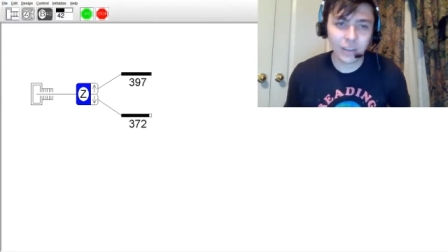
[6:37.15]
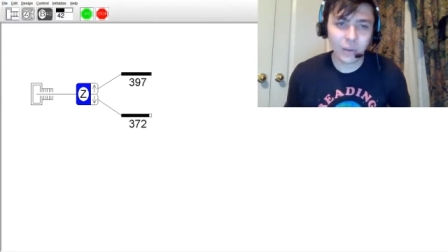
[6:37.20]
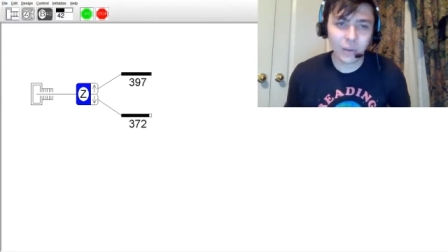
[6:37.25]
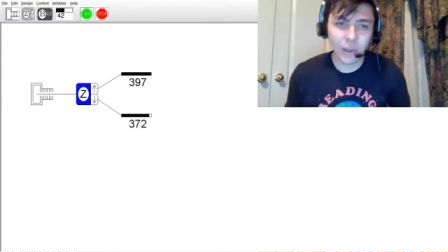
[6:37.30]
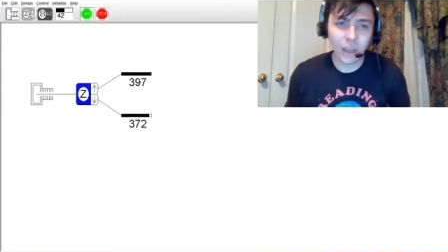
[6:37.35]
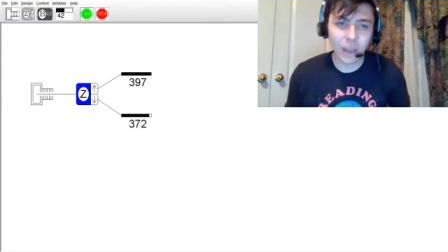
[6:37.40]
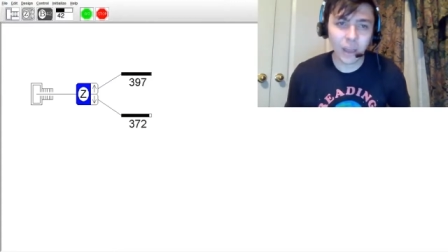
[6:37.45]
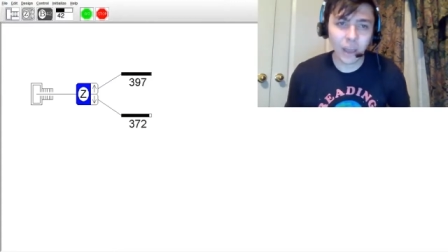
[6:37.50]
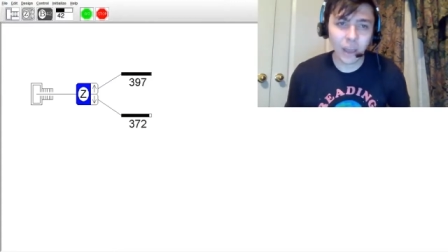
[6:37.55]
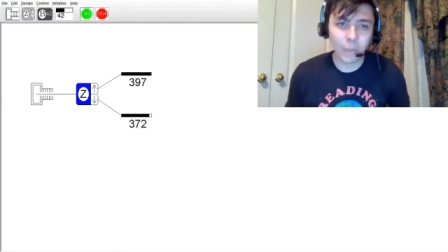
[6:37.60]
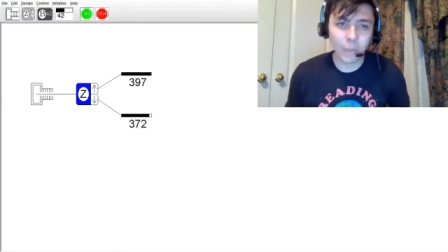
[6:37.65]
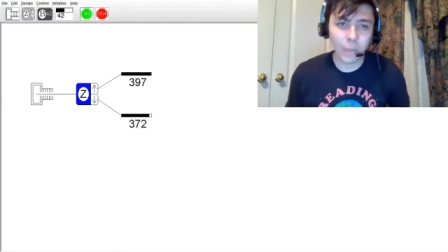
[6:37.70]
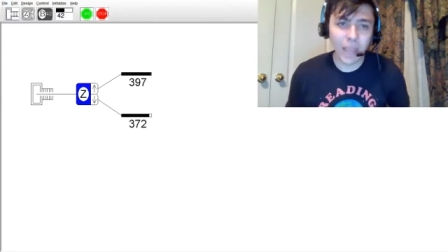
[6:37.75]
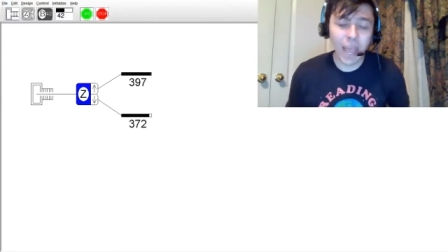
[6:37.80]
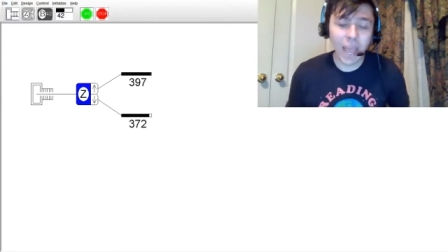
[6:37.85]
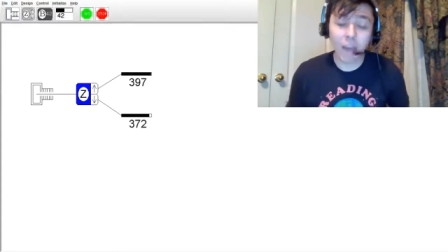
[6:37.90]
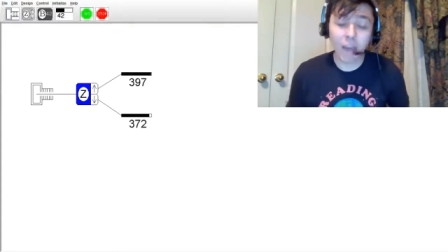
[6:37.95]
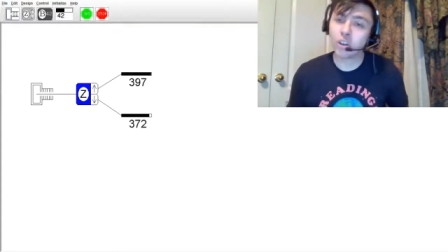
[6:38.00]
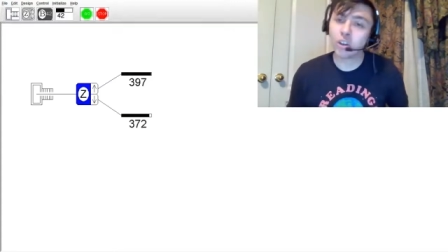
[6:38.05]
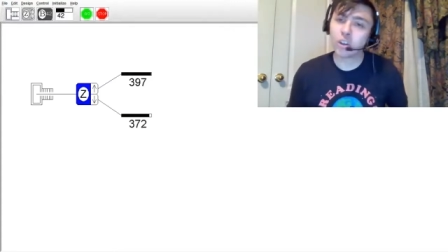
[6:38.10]
um, how
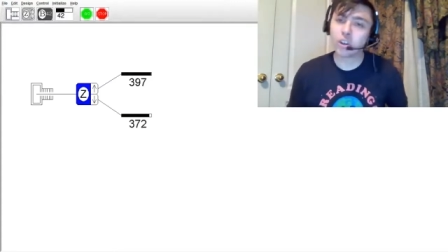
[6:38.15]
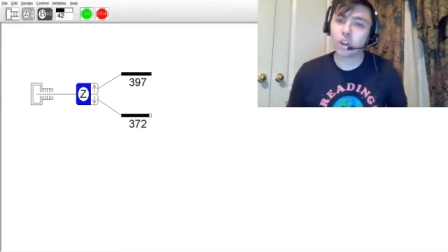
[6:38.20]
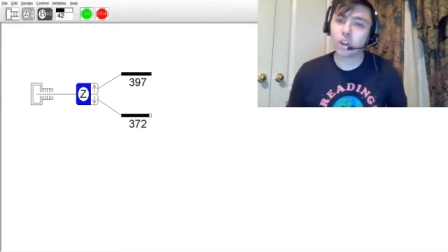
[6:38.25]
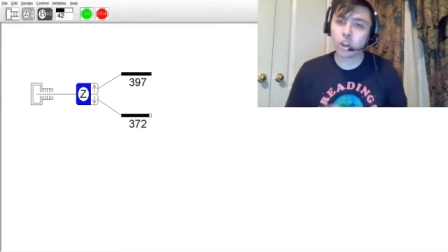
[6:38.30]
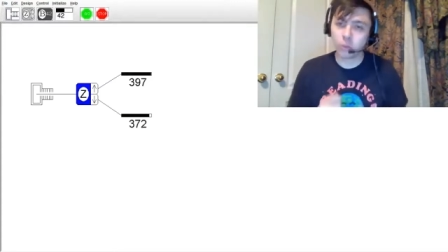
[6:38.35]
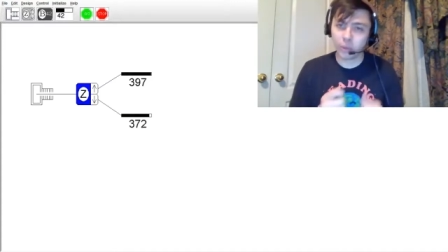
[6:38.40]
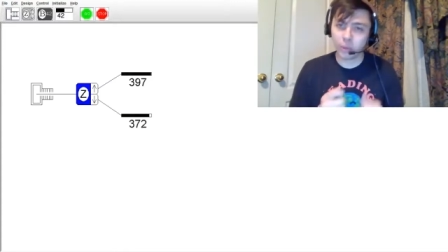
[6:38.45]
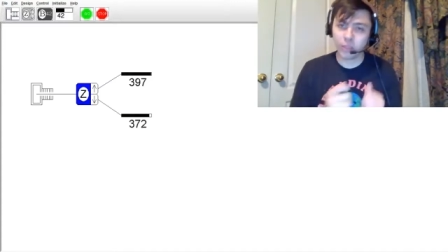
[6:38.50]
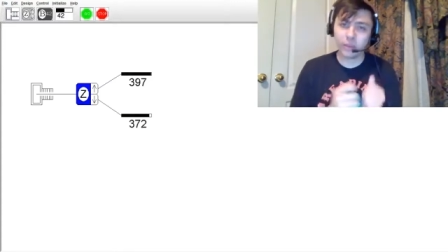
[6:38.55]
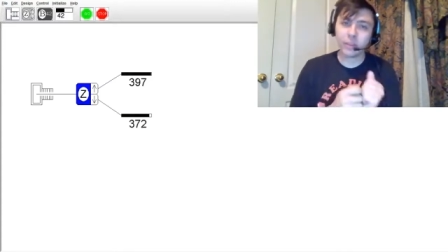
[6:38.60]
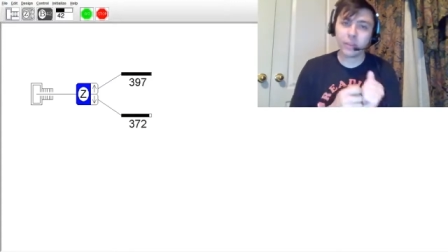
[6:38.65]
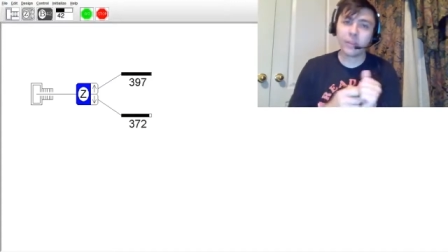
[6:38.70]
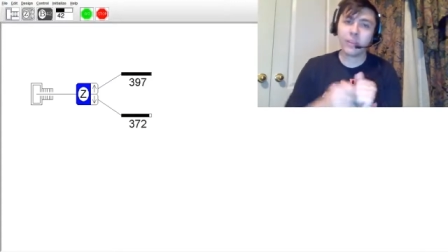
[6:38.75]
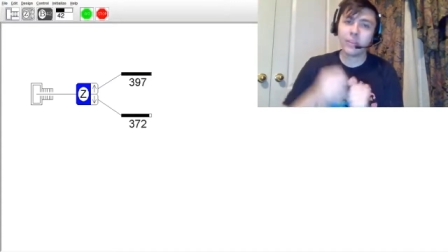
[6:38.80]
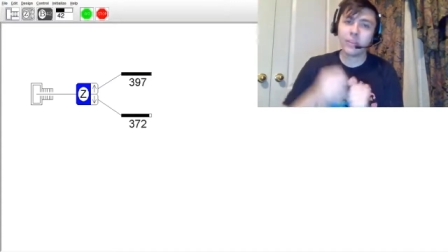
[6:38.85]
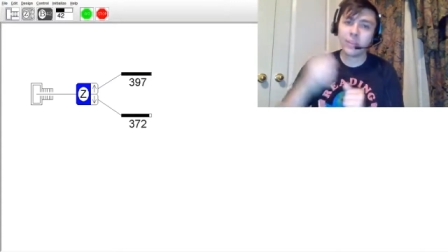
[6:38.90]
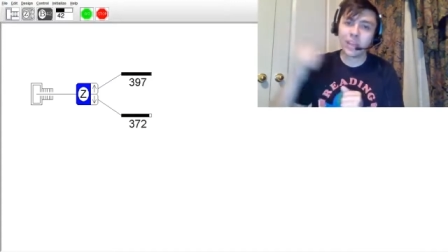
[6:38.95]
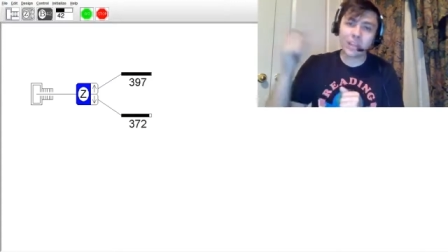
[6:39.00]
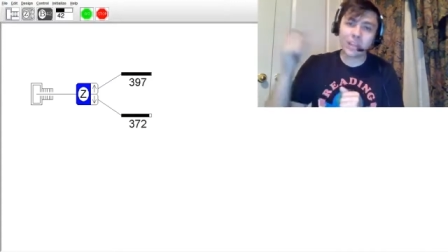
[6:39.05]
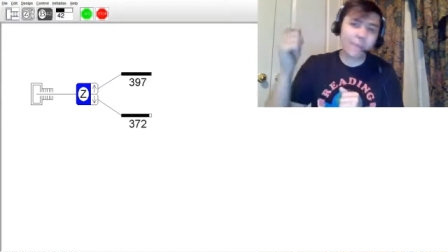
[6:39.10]
to determine
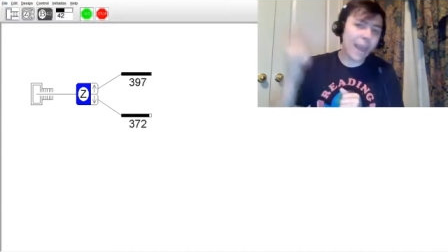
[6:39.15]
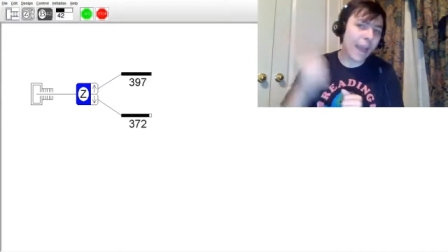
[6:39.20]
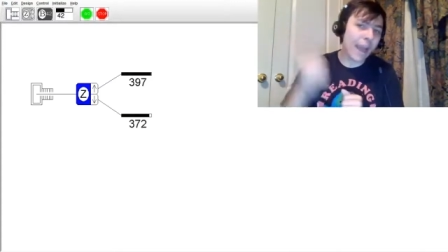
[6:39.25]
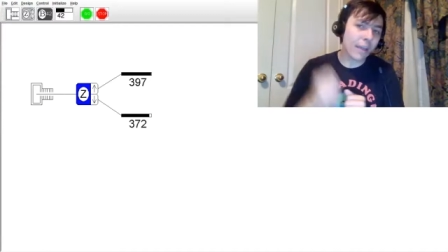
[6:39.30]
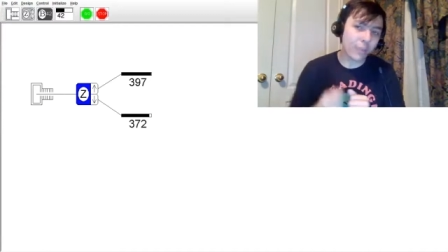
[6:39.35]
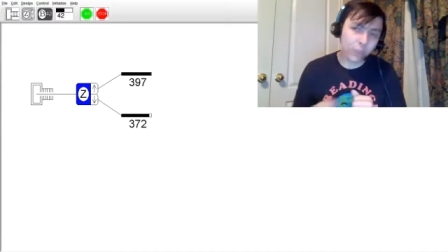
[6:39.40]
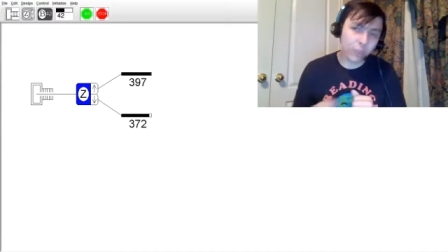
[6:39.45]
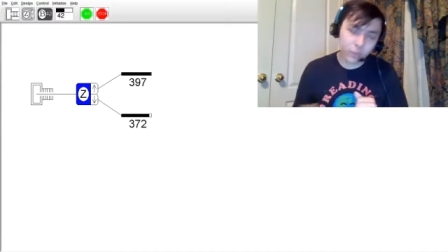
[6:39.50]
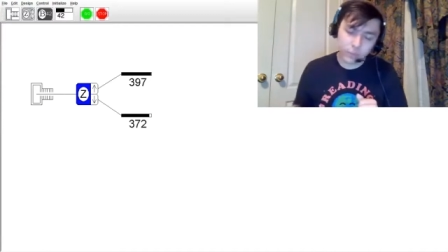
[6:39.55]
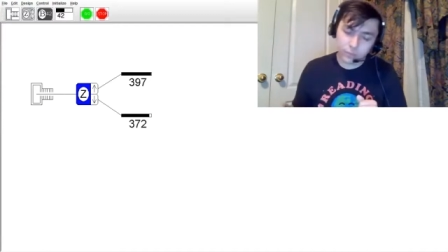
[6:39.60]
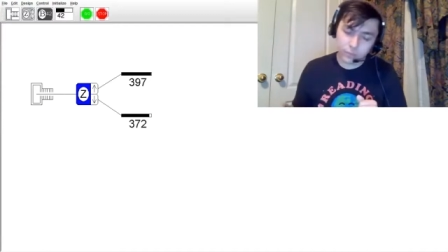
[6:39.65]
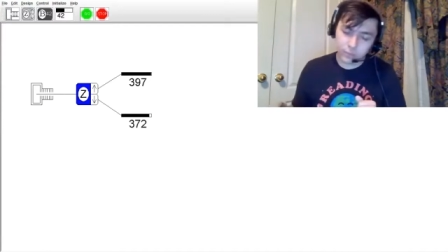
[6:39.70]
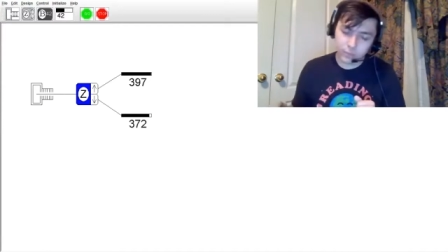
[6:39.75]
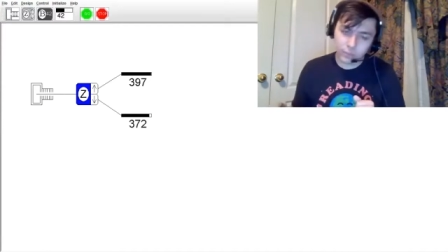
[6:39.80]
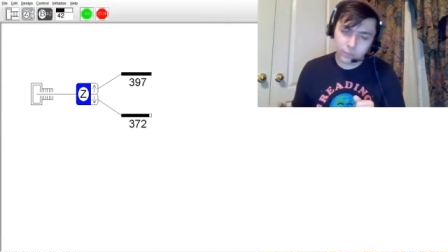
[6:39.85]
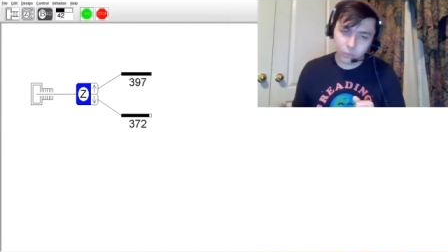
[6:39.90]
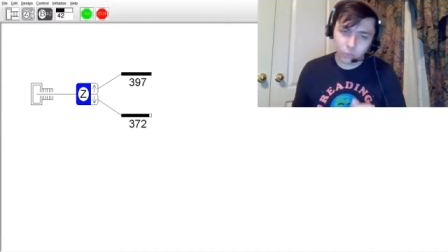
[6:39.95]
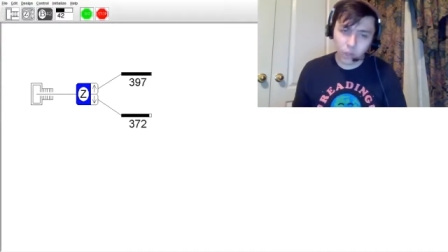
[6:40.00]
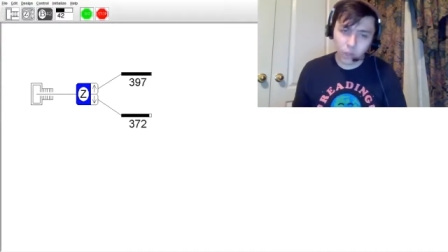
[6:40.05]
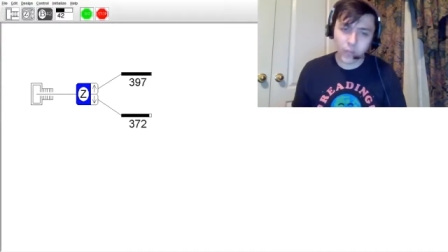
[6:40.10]
its path,
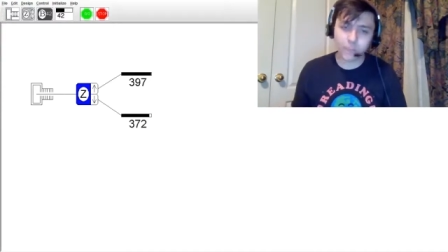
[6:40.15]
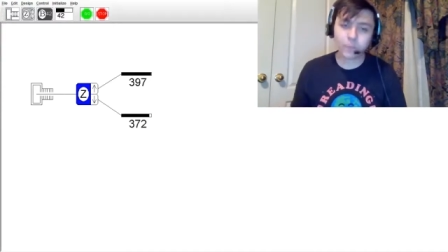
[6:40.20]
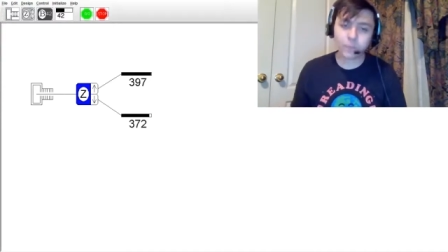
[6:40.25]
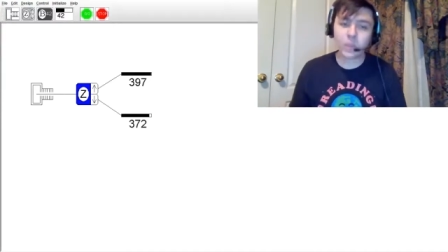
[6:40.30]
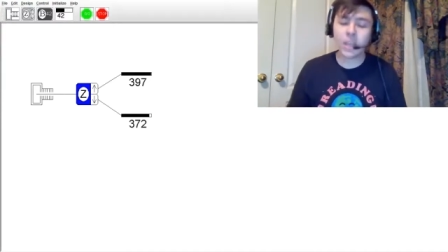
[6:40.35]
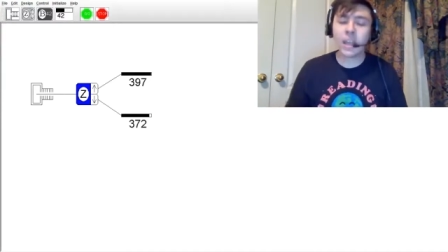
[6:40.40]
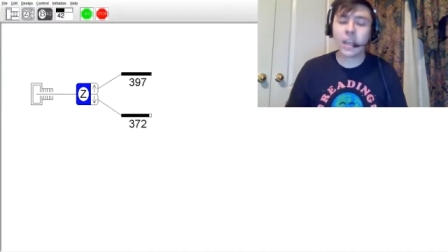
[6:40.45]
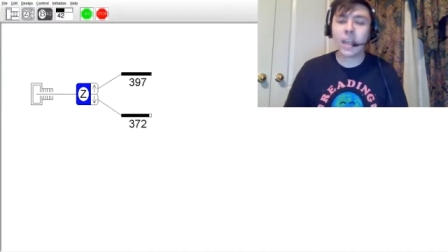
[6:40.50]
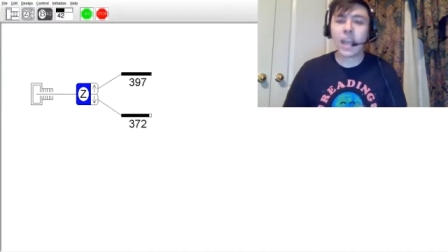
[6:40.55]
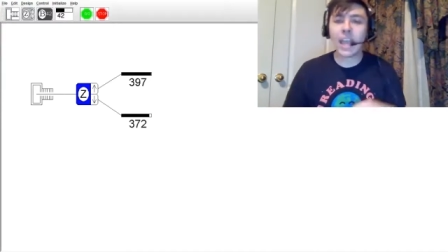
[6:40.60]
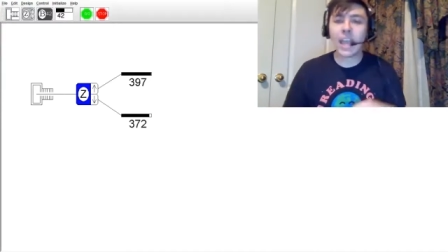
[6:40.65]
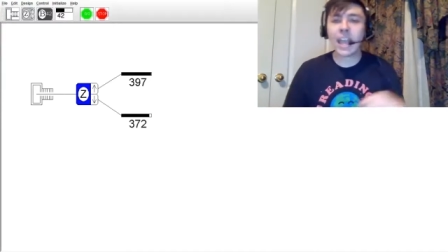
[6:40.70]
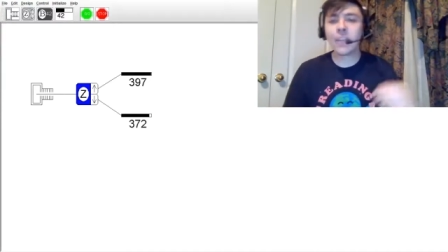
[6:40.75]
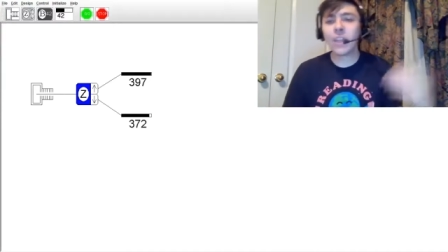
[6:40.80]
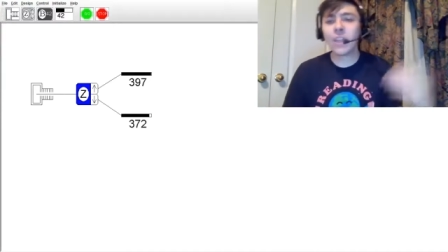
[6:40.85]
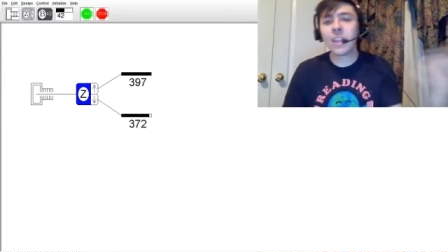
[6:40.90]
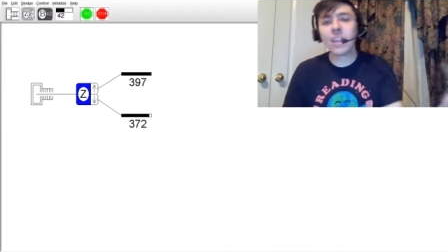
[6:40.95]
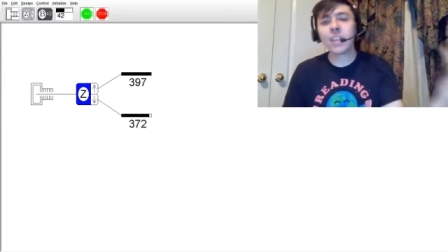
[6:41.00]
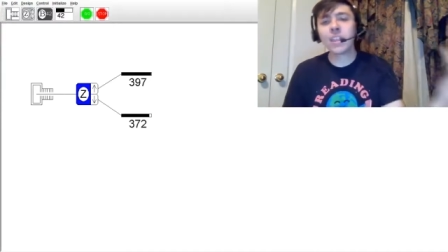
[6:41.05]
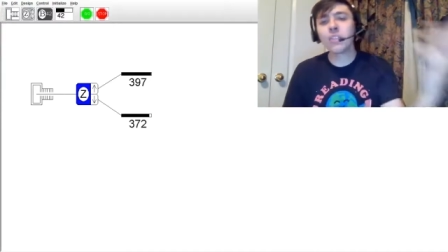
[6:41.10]
right? And this
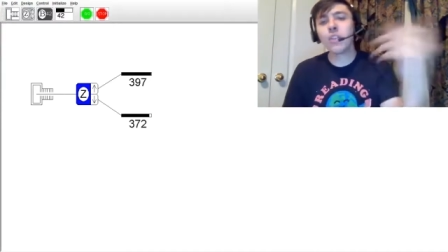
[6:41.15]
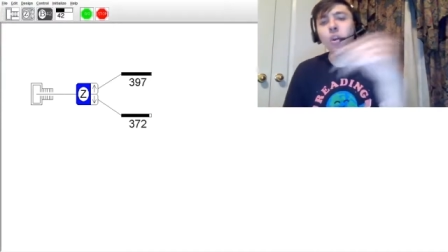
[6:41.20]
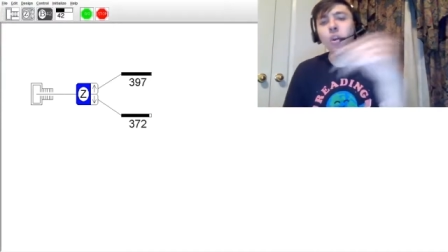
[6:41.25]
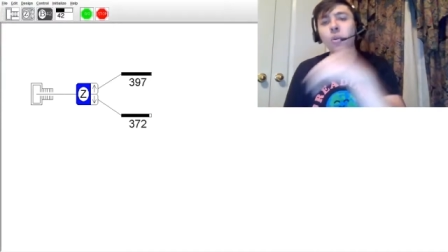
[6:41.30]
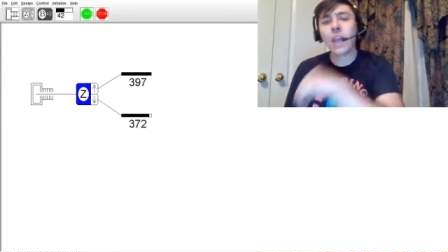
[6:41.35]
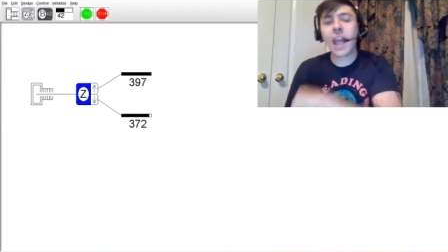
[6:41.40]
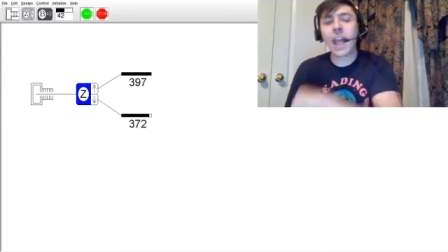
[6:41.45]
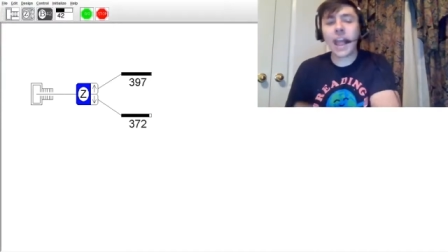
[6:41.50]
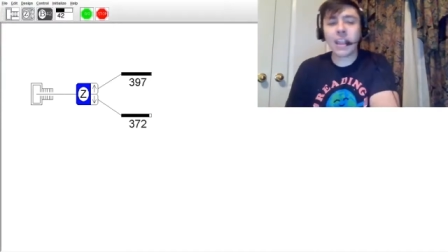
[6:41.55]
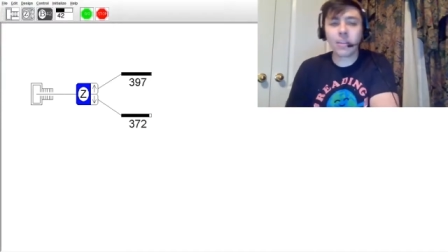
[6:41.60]
is known as